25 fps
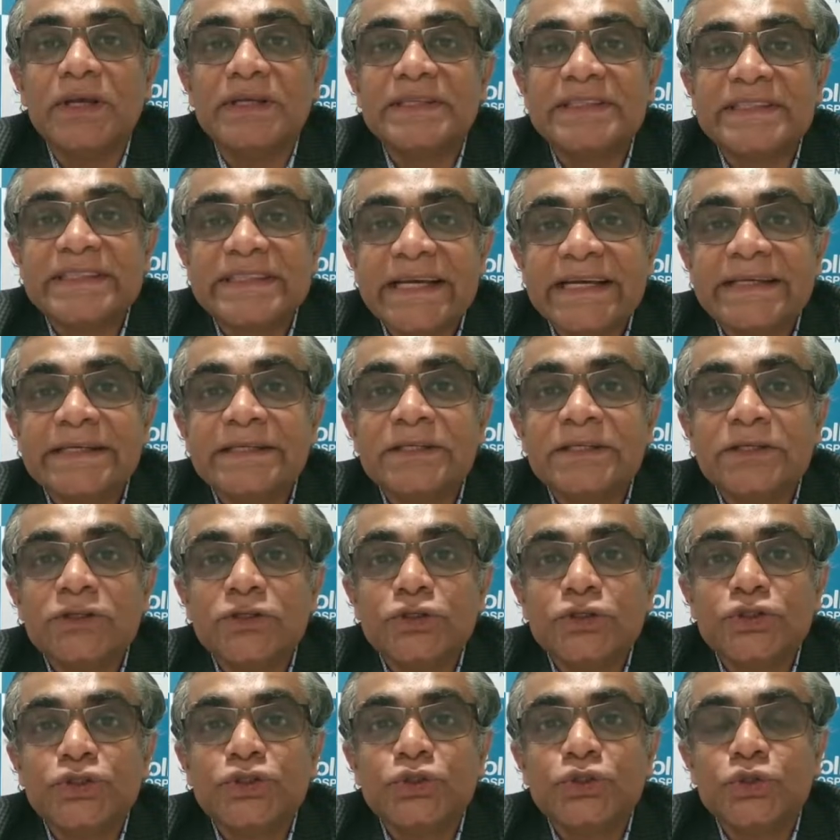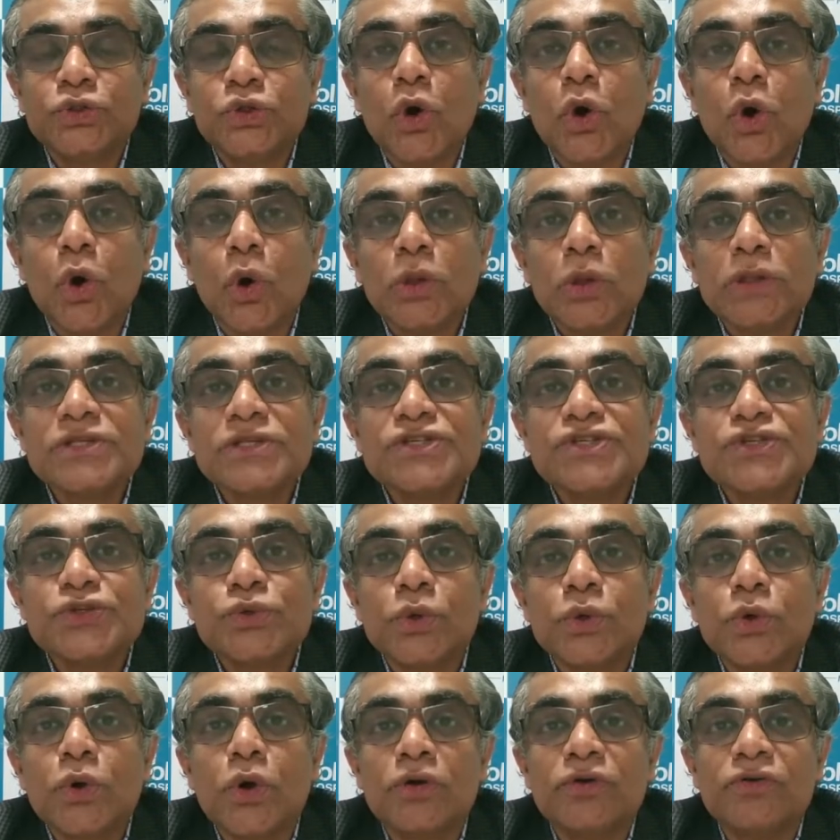sector should
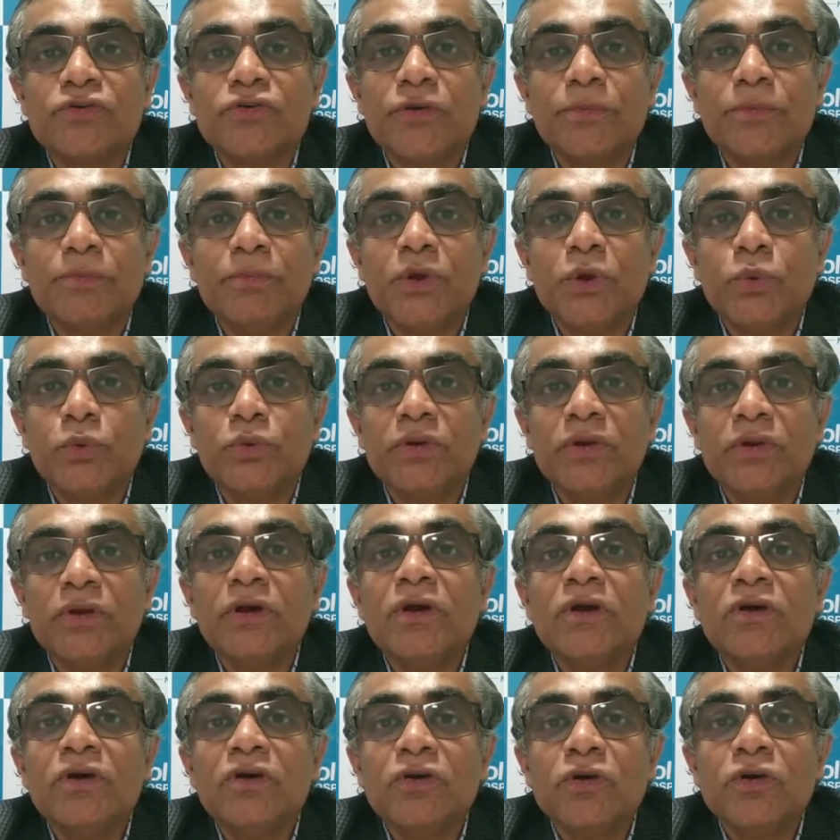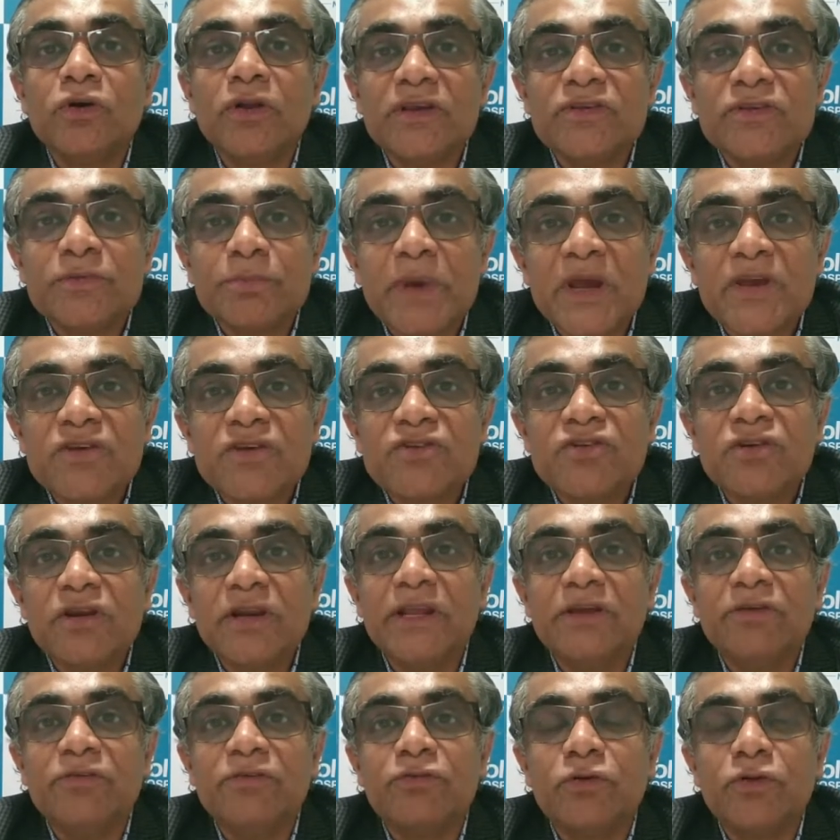also contribute,
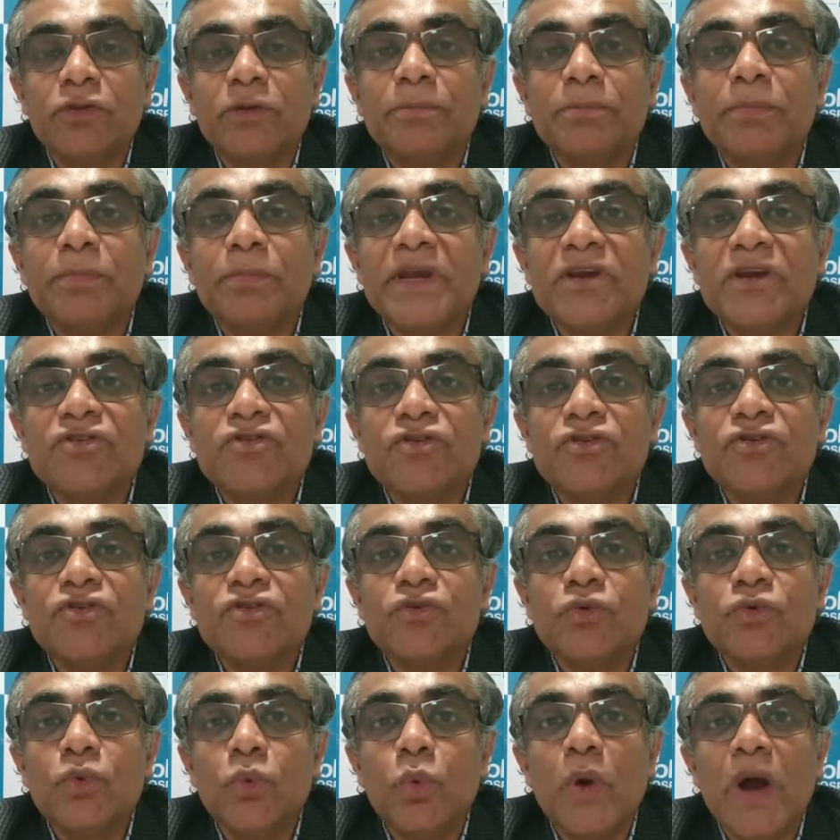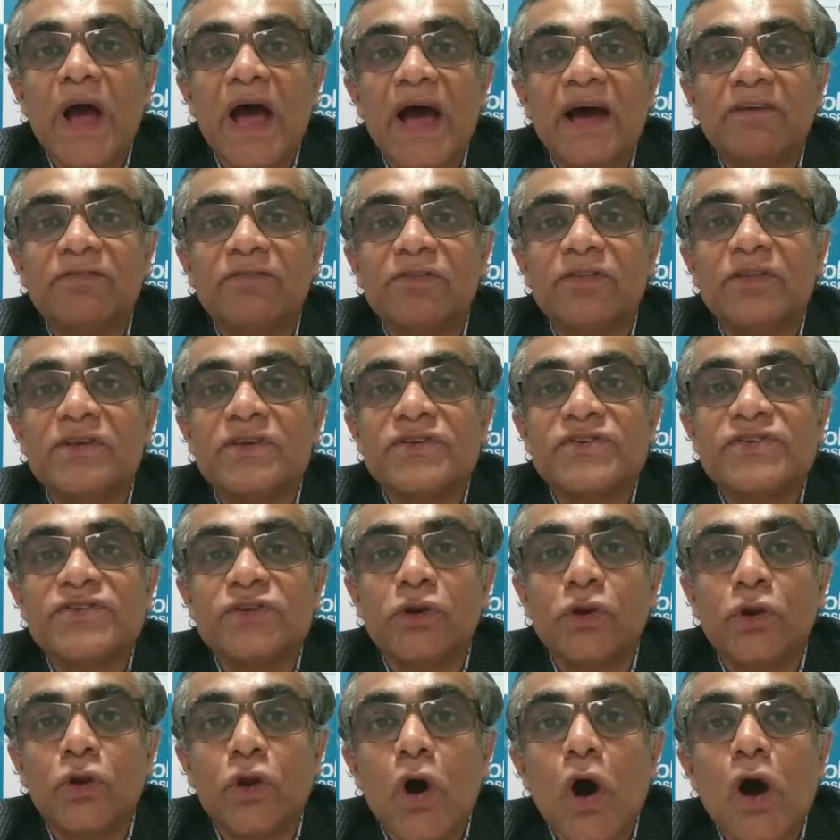especially for the patients who have this
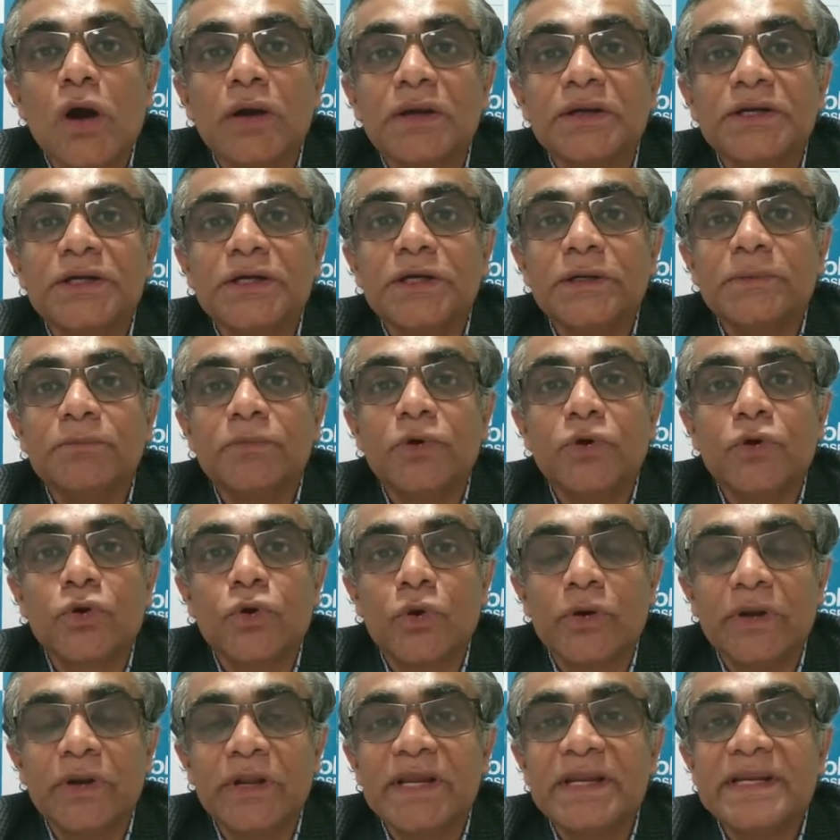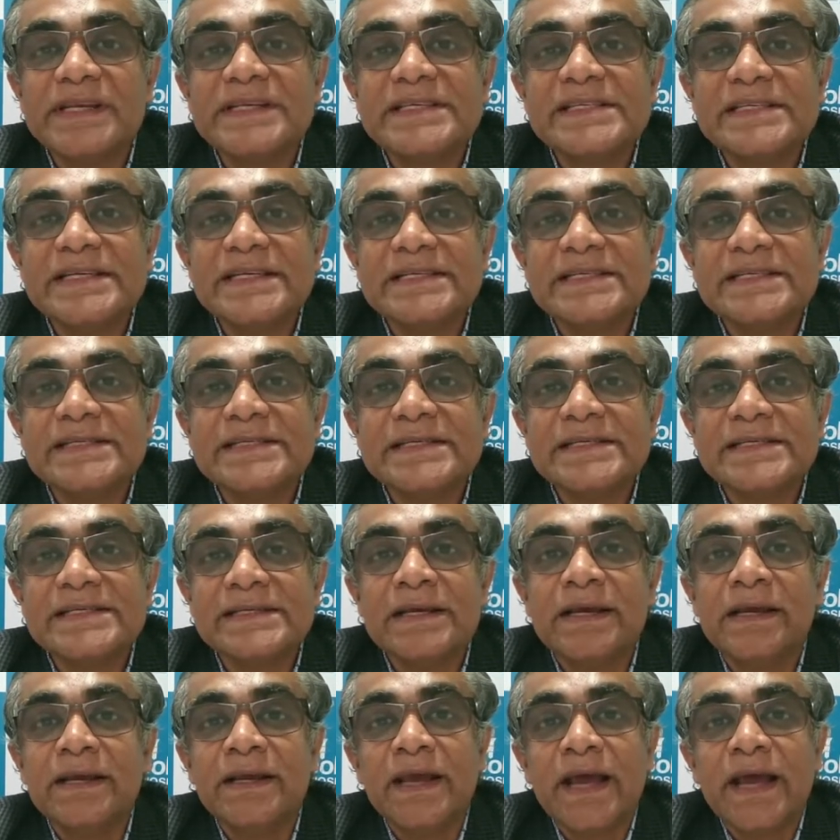long-term chronic diseases.